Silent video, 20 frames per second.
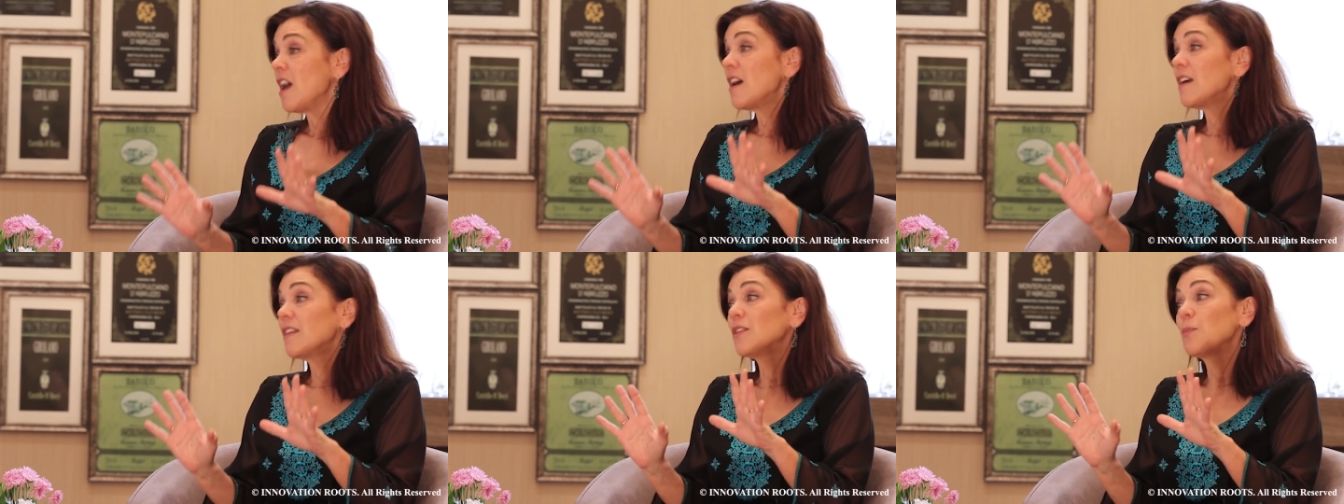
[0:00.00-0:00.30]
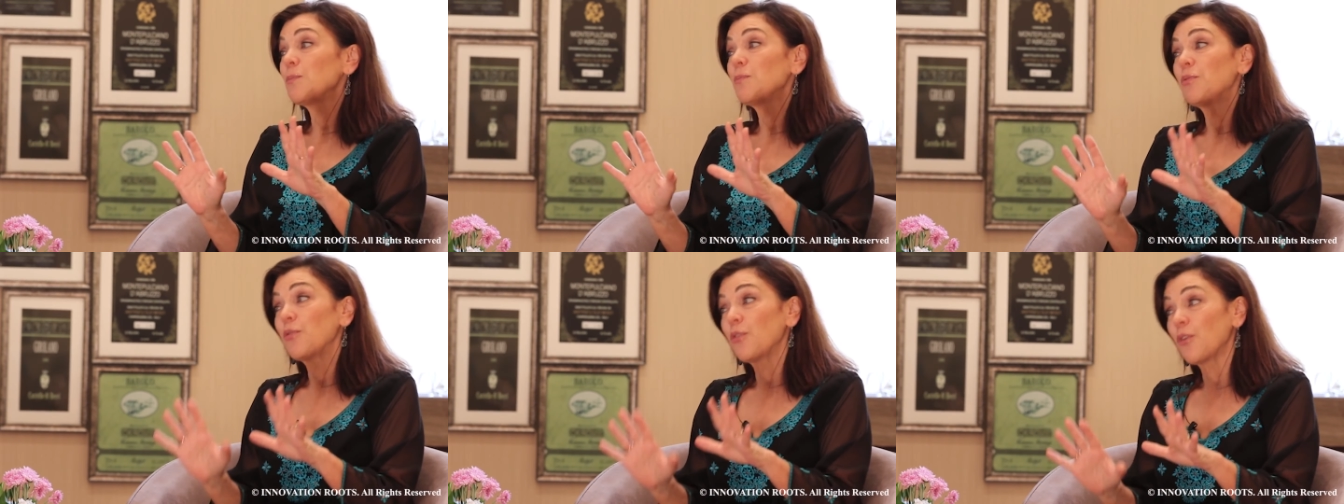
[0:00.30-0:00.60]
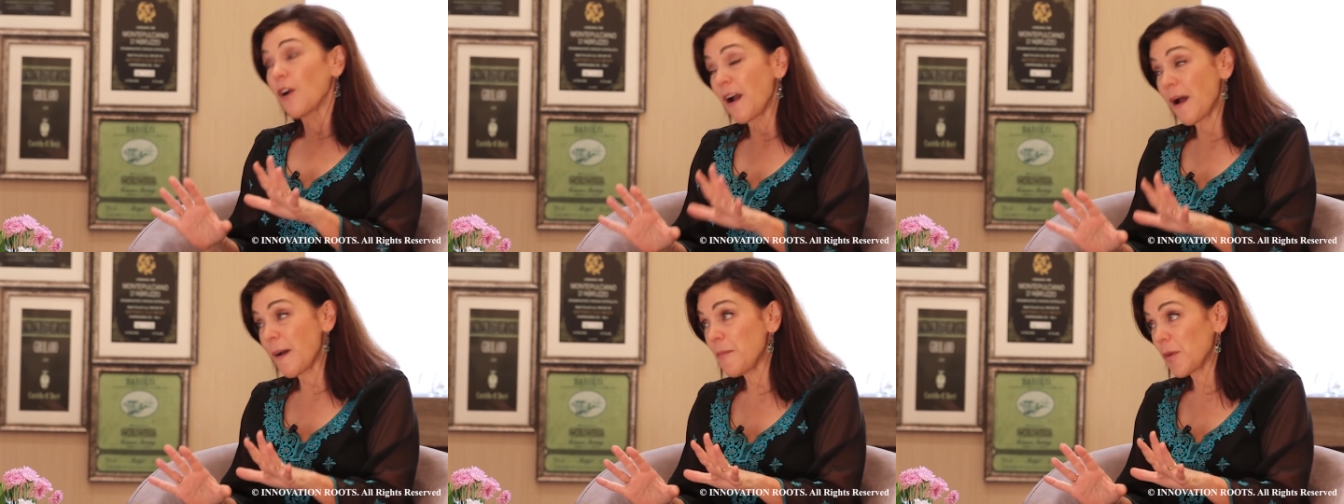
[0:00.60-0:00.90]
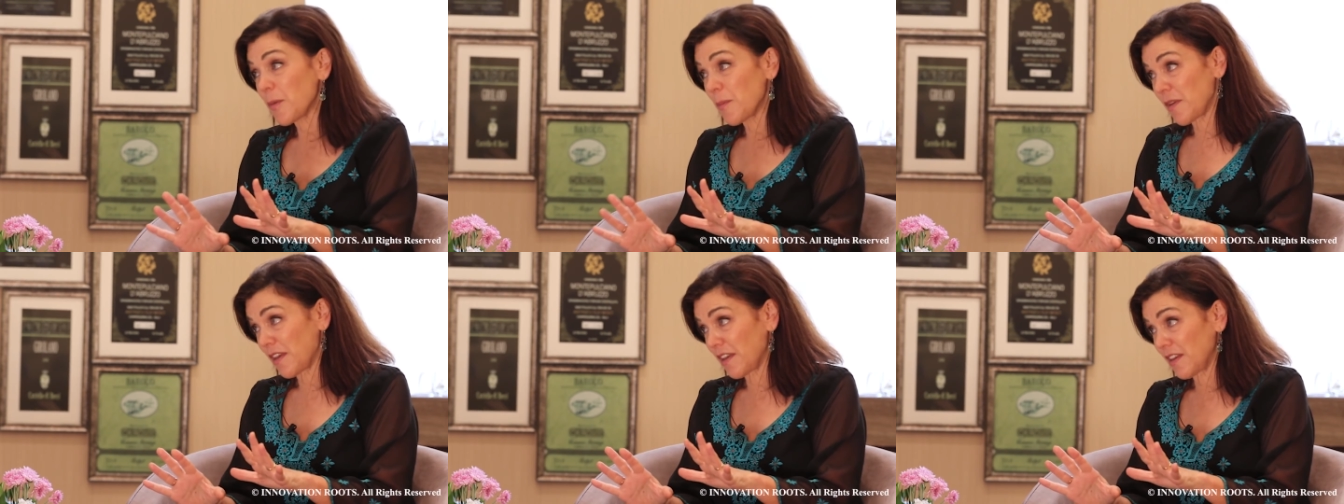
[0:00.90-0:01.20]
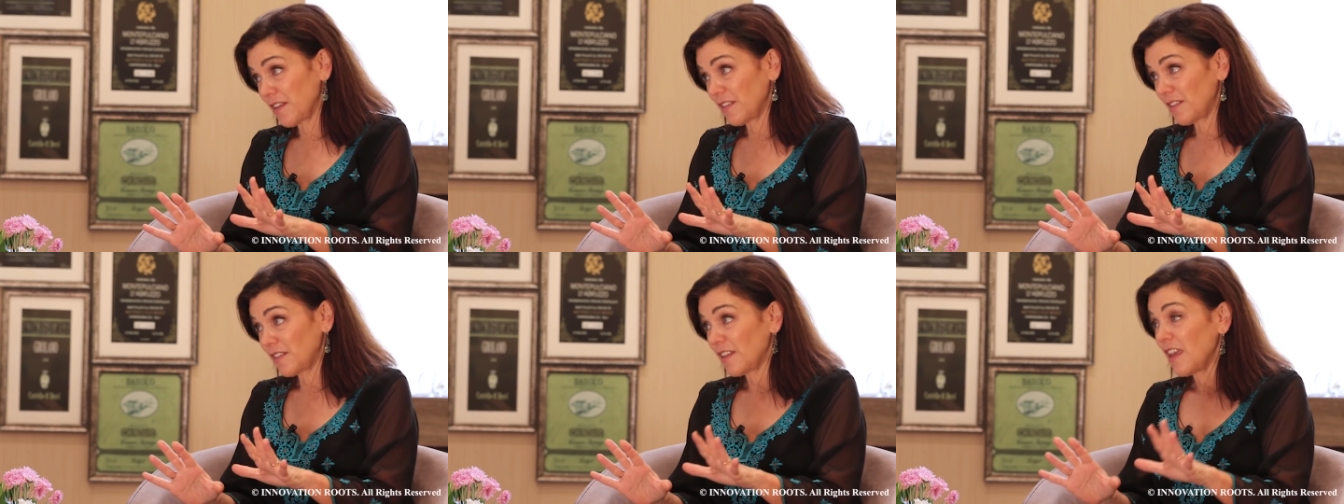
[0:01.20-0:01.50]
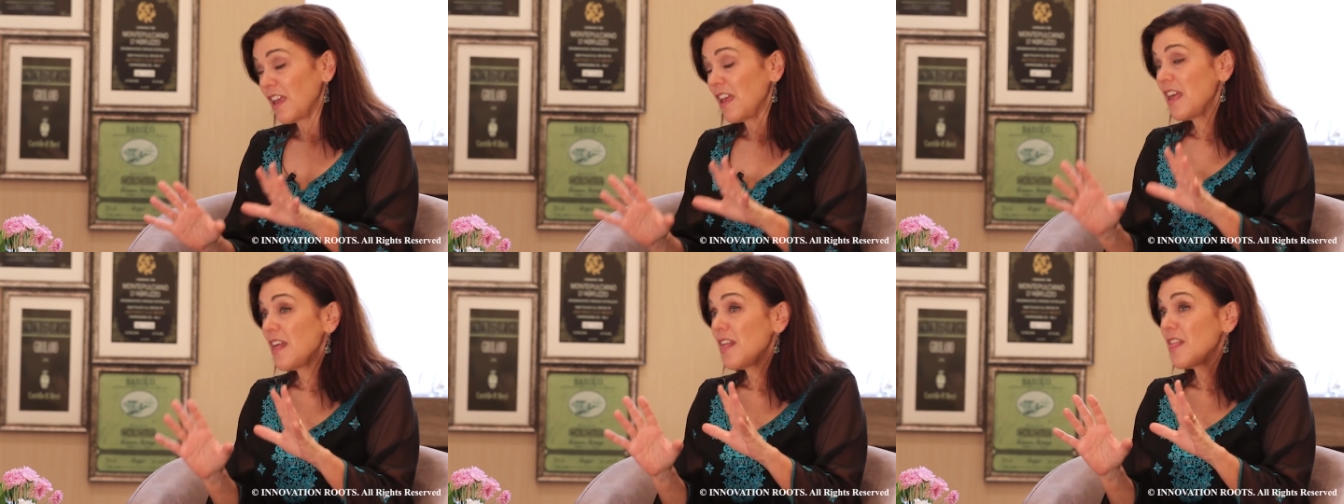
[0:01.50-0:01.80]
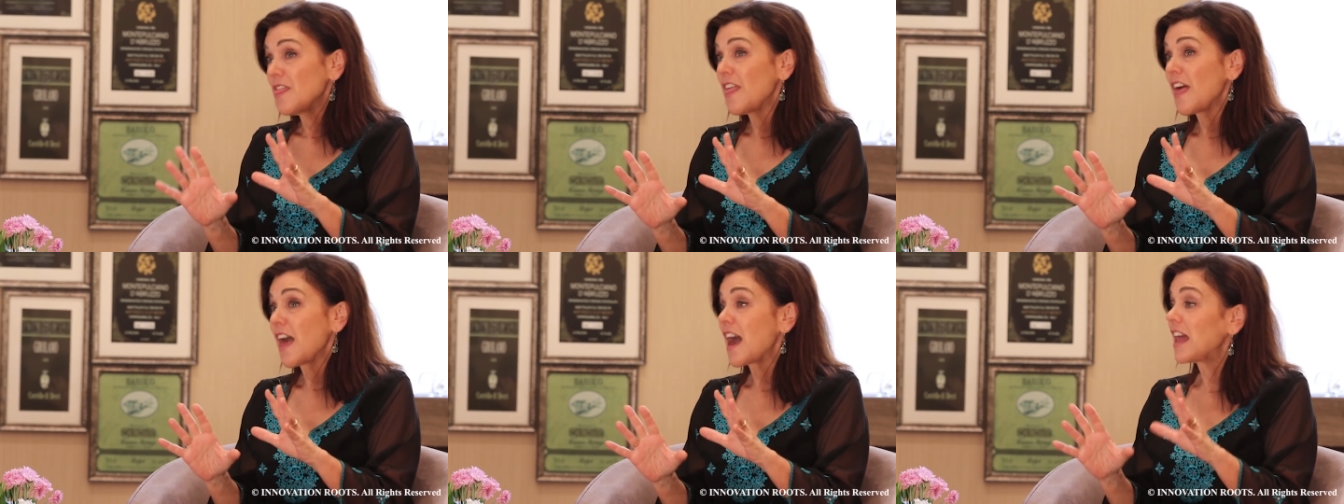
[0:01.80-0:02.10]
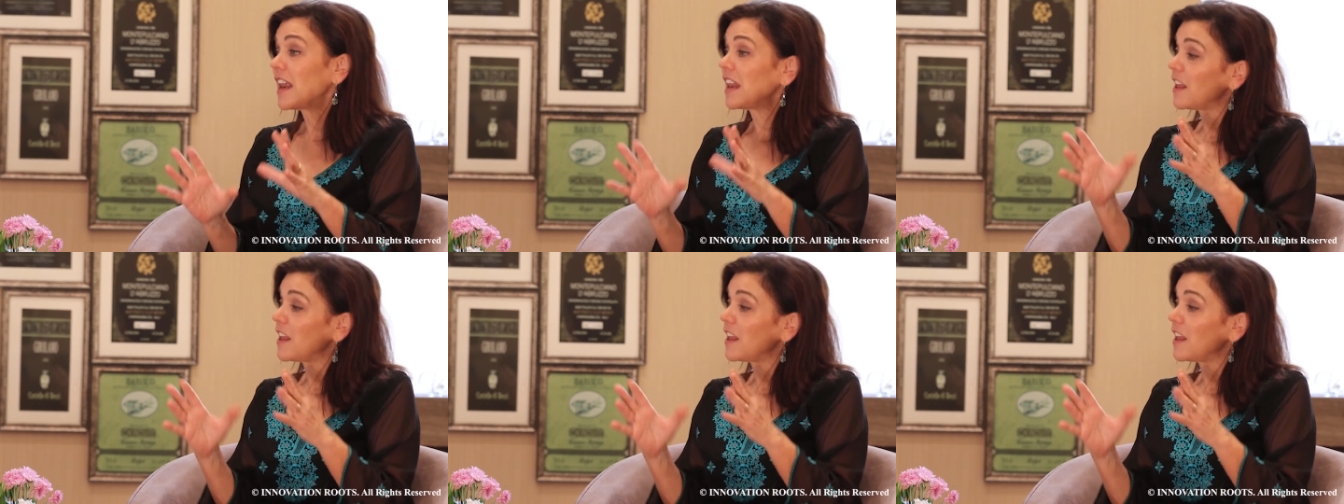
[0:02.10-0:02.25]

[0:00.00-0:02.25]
The problem is that